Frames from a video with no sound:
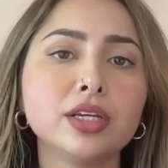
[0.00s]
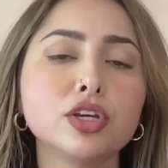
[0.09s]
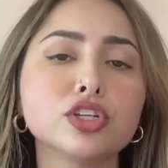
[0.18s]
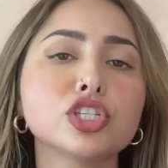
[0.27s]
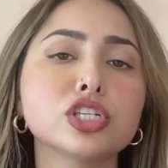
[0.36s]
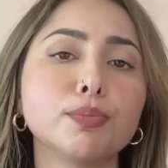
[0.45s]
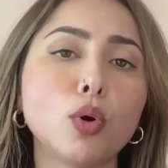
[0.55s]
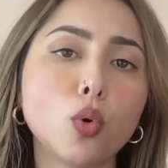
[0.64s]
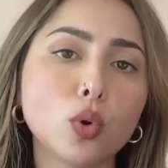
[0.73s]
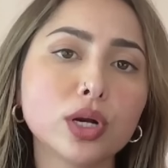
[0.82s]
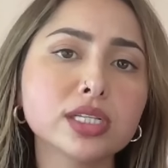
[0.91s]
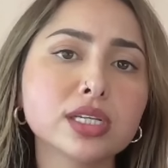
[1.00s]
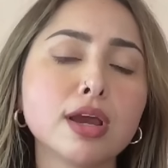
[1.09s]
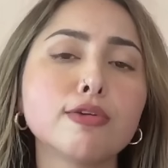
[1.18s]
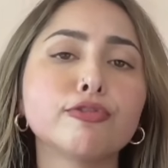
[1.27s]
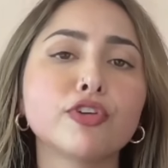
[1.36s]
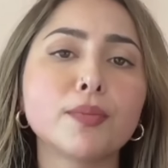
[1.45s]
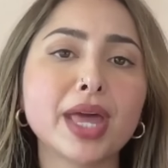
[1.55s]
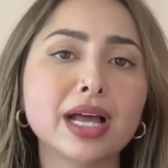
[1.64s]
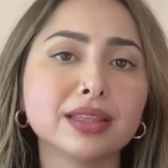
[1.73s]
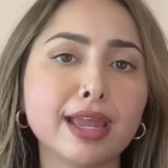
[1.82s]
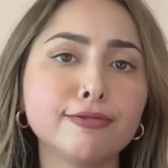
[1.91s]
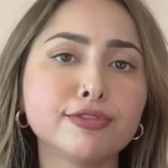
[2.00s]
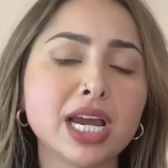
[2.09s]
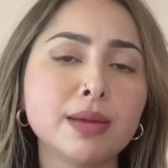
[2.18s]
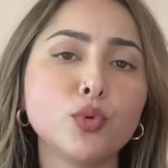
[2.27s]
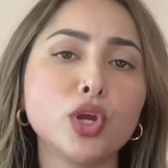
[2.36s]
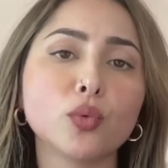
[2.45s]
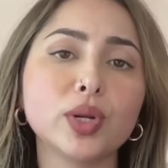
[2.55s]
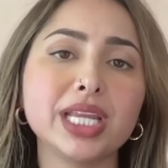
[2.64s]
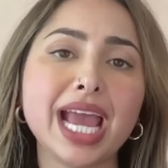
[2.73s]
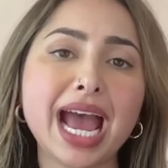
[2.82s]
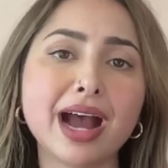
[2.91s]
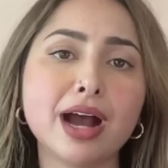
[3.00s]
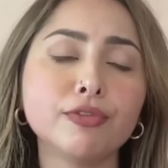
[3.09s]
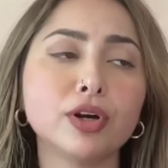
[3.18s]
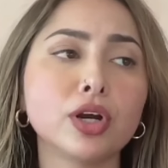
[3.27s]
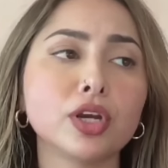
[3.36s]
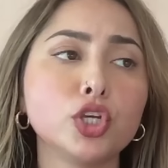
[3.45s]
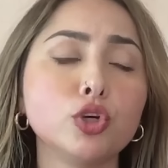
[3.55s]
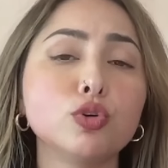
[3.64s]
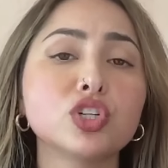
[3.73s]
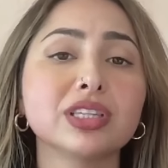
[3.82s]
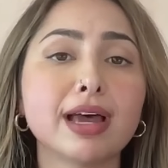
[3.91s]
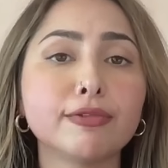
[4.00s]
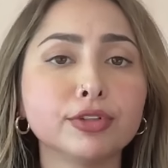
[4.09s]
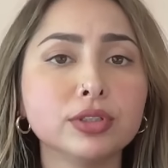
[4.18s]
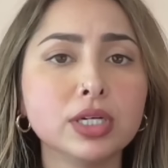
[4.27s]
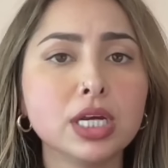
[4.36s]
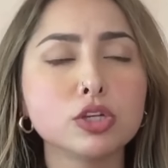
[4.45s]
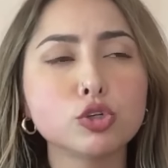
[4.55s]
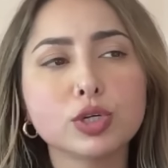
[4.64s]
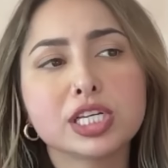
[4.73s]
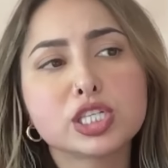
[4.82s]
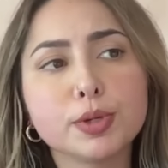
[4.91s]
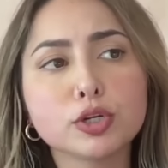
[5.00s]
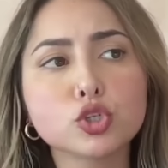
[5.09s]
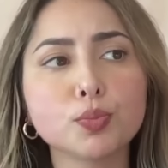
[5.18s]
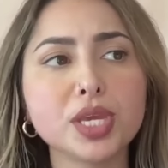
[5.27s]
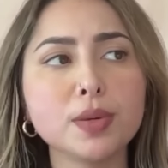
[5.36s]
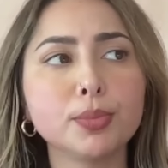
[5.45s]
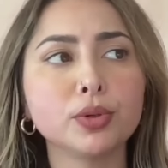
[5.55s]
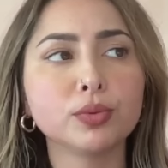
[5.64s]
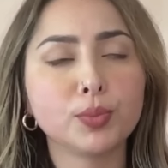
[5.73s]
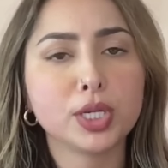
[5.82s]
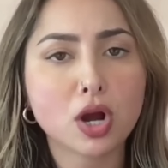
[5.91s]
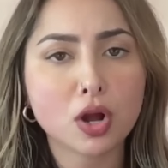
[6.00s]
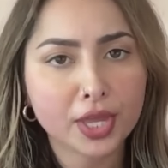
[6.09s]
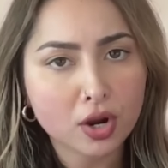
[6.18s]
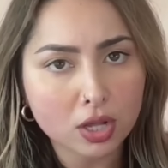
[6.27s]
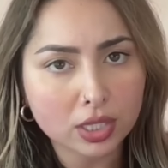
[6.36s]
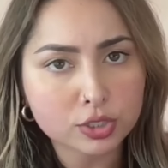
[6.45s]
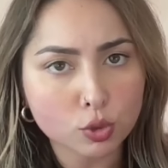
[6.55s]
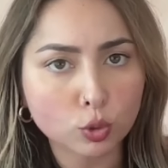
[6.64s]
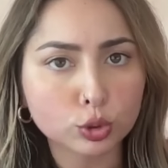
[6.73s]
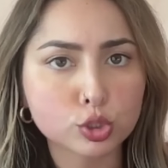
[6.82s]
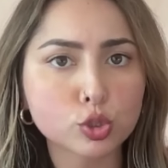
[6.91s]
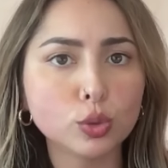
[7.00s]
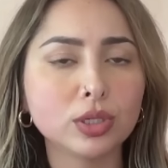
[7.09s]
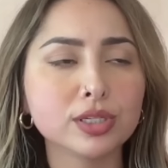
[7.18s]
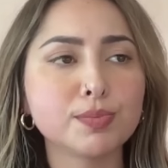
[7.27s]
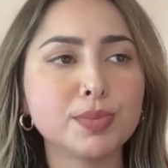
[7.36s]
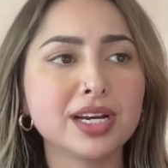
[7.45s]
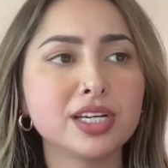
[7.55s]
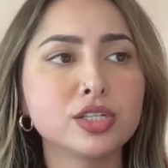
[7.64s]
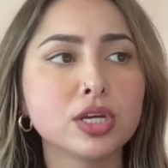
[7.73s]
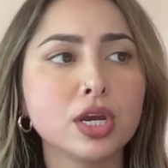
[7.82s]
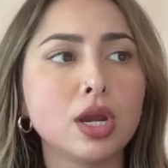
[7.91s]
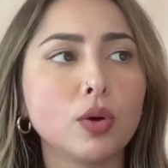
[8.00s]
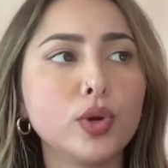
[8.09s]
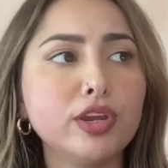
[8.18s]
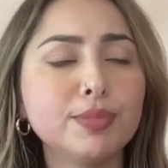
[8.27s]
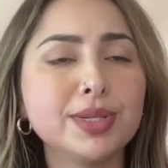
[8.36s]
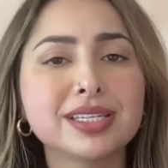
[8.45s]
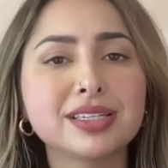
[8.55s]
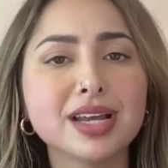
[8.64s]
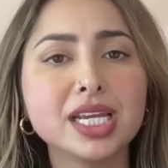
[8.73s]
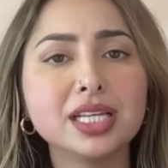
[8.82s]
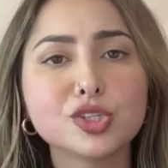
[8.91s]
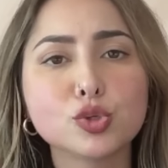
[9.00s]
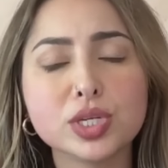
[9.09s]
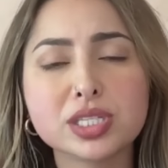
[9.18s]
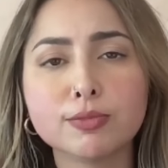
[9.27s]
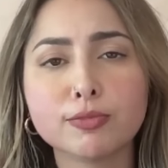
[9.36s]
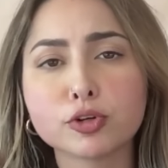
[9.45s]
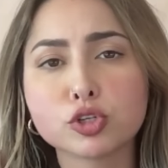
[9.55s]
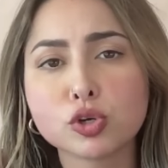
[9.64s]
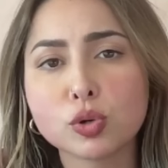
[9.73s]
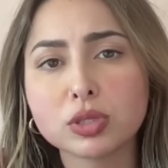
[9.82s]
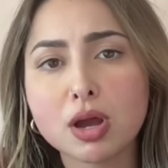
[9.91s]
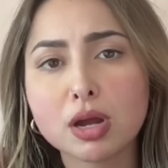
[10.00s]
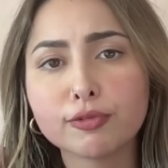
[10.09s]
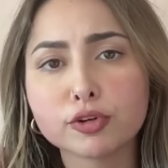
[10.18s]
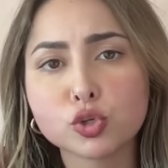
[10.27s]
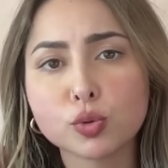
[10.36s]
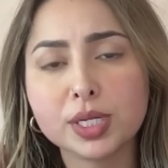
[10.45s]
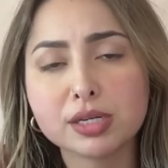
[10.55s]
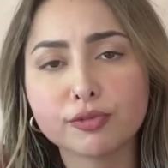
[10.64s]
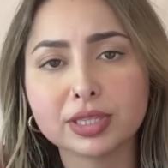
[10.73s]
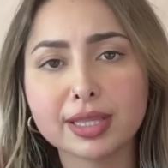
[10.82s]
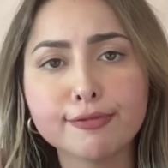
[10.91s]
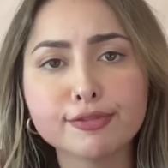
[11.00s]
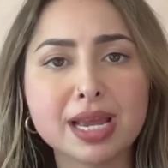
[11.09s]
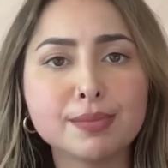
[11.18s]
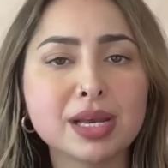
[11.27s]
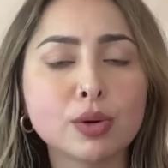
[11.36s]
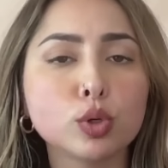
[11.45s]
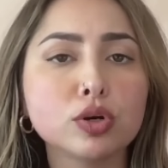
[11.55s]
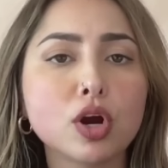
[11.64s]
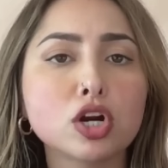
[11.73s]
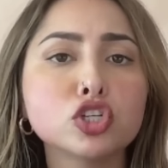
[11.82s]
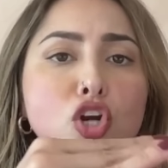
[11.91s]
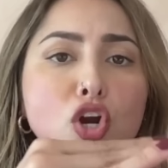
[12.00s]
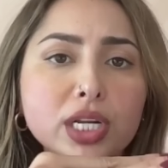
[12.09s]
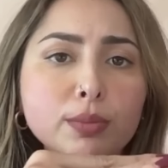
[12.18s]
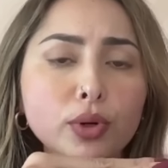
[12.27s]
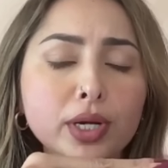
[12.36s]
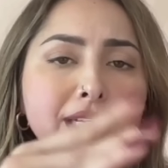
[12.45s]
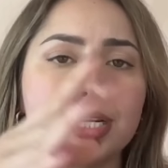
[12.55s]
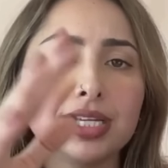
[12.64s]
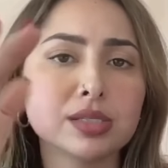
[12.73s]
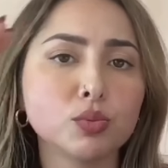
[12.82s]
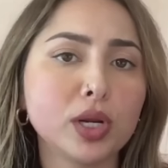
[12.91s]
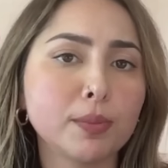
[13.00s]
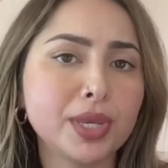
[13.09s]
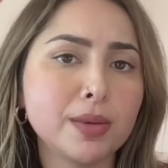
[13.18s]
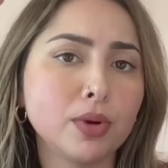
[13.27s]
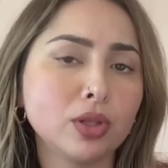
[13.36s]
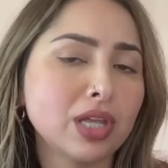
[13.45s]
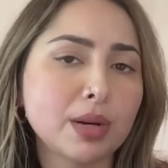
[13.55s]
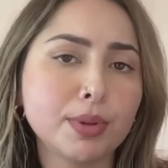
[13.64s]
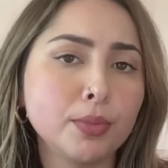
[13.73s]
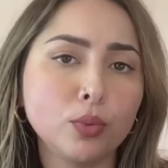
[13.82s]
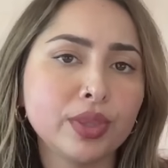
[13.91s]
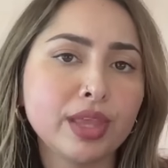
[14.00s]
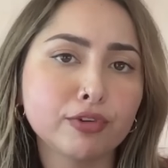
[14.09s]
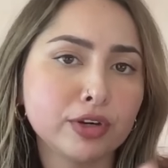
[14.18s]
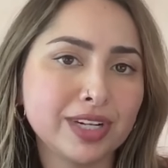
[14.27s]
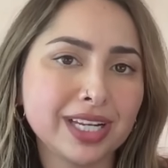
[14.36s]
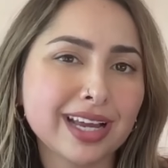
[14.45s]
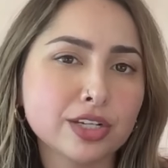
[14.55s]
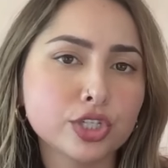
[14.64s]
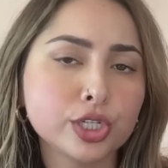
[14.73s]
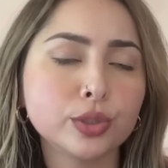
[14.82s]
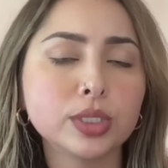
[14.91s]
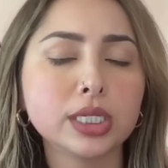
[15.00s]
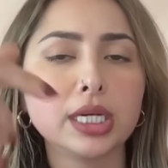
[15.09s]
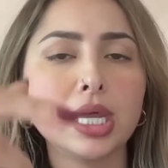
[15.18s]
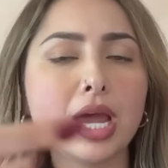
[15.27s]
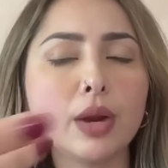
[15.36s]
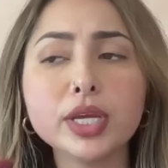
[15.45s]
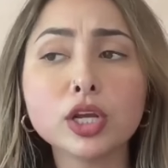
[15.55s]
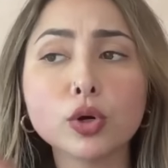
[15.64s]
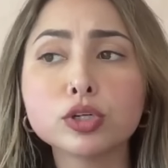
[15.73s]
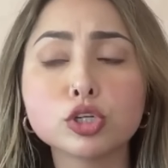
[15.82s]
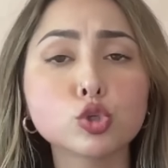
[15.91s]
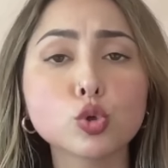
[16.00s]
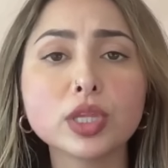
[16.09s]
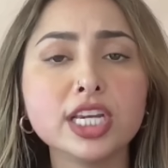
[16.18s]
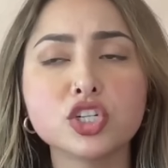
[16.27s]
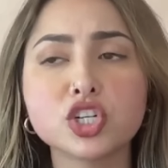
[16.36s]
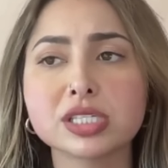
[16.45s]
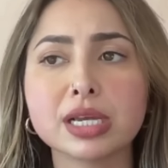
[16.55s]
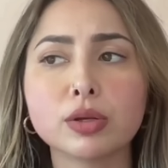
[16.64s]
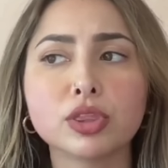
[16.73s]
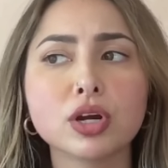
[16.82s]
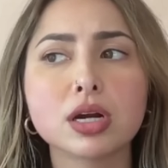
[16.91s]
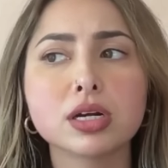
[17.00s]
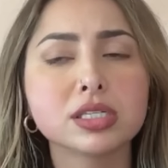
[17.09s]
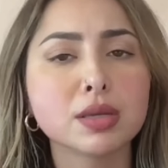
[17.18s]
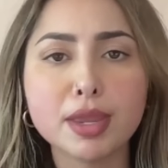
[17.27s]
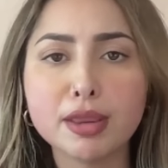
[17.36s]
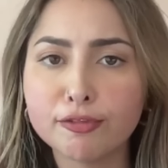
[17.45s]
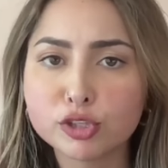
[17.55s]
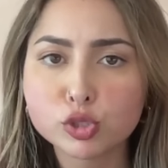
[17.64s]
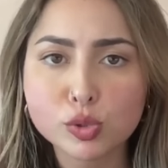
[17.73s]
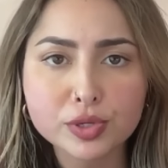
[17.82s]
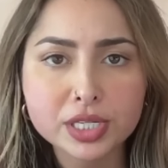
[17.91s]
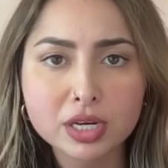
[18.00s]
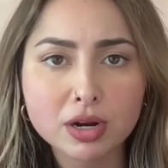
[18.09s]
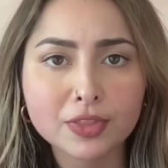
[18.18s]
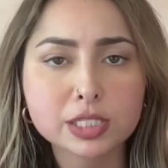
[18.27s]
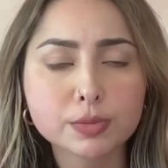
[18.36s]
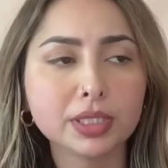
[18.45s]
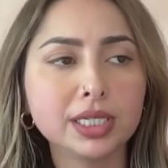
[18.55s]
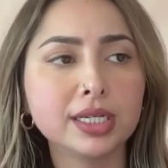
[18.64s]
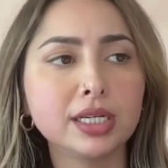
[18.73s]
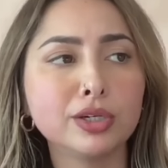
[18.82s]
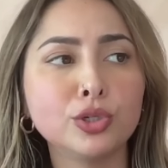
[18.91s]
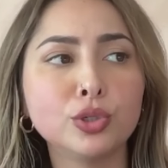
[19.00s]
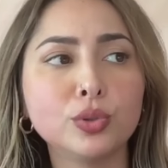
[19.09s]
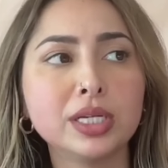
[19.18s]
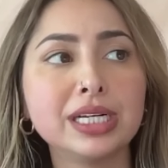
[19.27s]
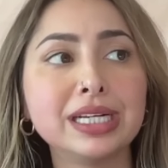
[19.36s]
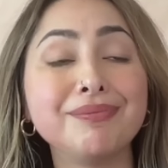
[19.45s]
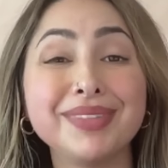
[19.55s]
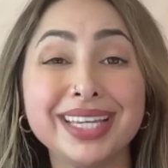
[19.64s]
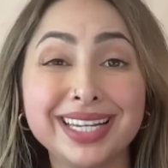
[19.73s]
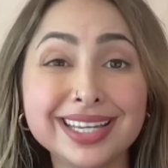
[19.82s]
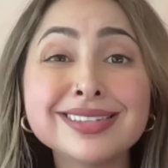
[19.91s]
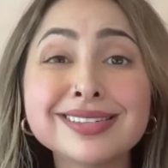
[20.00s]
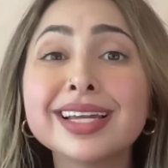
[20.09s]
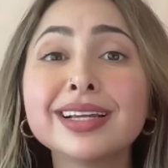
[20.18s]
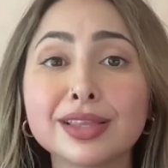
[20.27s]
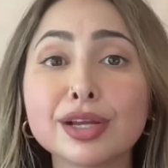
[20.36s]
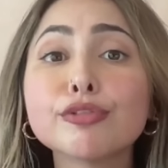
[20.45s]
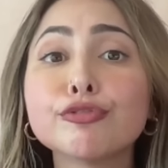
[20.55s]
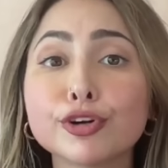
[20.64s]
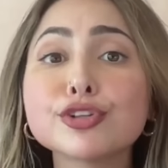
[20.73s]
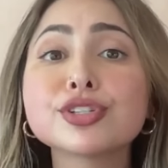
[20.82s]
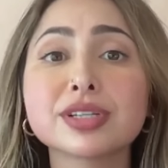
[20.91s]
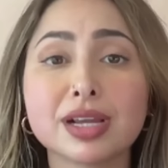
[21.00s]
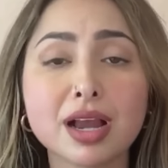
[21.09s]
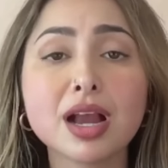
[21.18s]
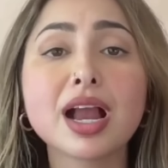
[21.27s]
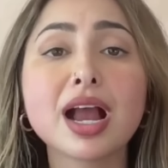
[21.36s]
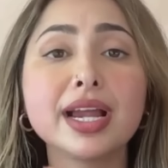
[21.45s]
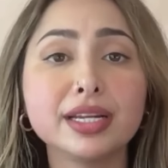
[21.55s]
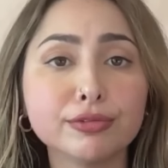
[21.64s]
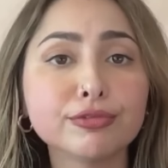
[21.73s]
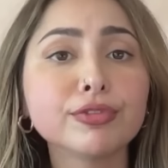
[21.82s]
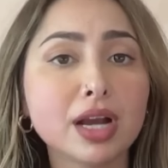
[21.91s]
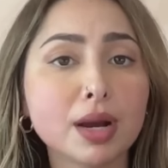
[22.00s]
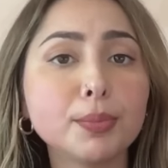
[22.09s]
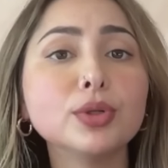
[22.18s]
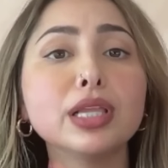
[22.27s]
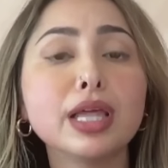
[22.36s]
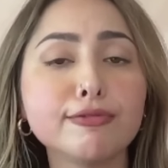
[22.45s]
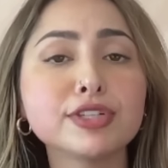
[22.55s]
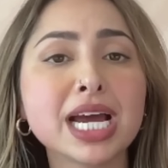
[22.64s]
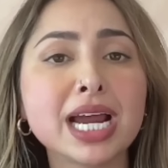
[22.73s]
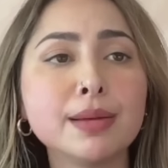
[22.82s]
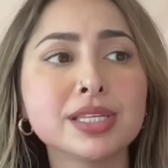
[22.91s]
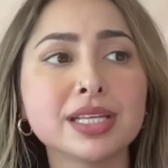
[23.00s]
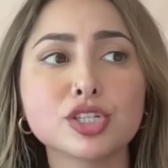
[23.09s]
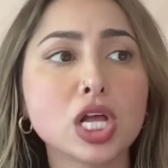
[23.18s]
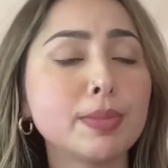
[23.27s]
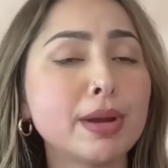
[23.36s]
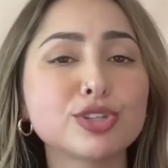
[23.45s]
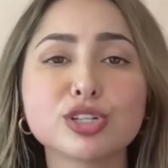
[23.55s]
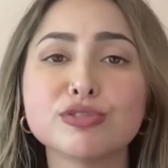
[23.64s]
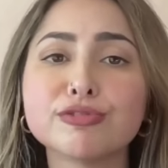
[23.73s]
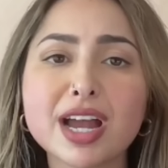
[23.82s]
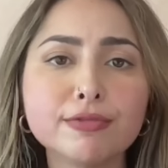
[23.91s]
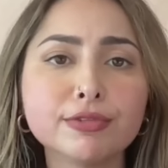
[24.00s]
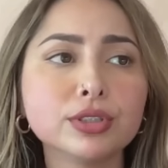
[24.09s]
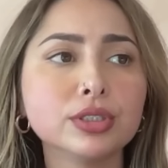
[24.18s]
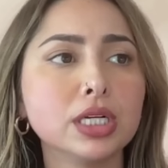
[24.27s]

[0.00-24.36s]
support from that lifetime. We already have a huge level. So like spiritual people, we call they call us old souls because we have been studying this wisdom for so long for so many different lifetimes that we're our starting point is where pe- a lot of people will never even get to. And we can go into soul ages. Like there are some infant souls here on this planet who it is like their first kind of couple lifetimes that it's all about survival.